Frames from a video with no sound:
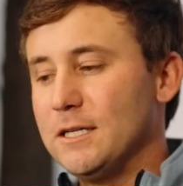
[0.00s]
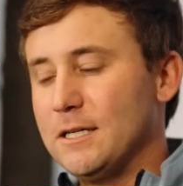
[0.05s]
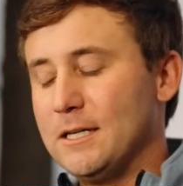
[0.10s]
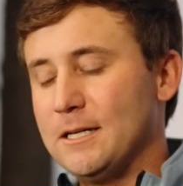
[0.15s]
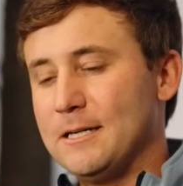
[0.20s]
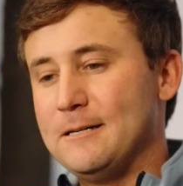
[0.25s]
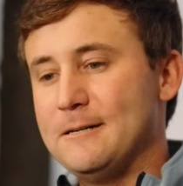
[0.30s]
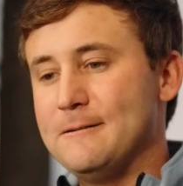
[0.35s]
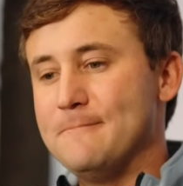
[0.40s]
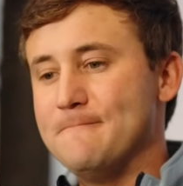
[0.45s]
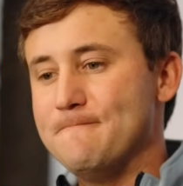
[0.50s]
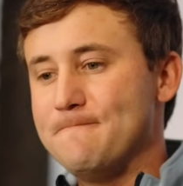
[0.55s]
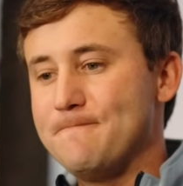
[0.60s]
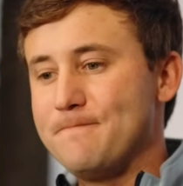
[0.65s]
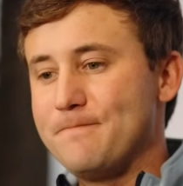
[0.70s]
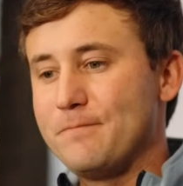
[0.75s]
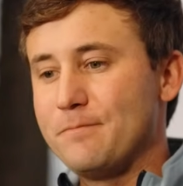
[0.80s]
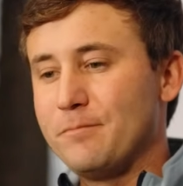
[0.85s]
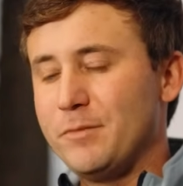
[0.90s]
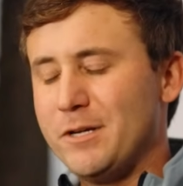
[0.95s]
Um,
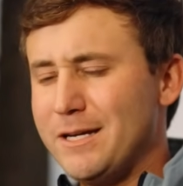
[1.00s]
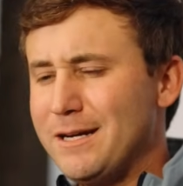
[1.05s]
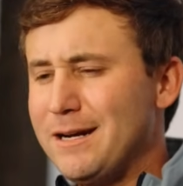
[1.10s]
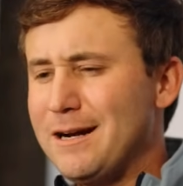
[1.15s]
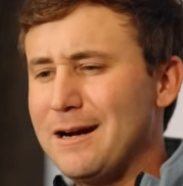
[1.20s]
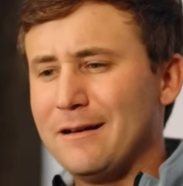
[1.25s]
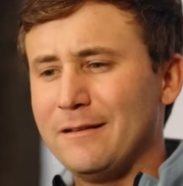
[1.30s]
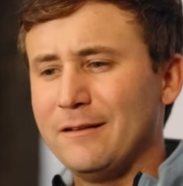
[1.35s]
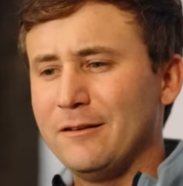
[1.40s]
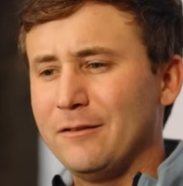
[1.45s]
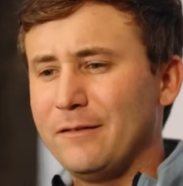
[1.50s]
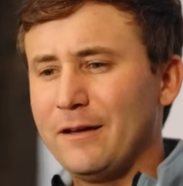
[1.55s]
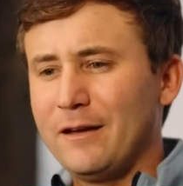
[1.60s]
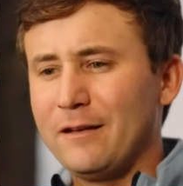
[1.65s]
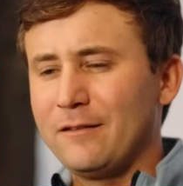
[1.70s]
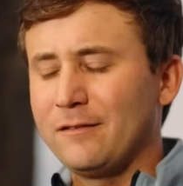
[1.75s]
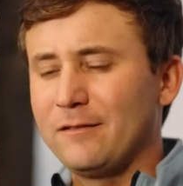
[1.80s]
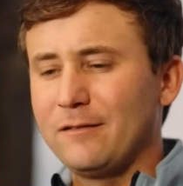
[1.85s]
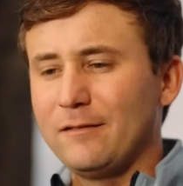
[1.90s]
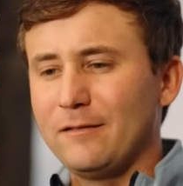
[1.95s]
but yeah, no,
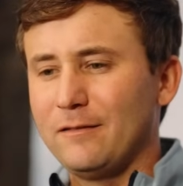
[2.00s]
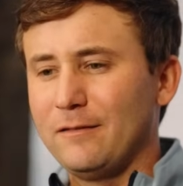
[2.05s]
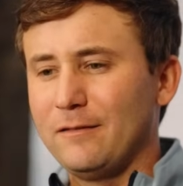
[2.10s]
that's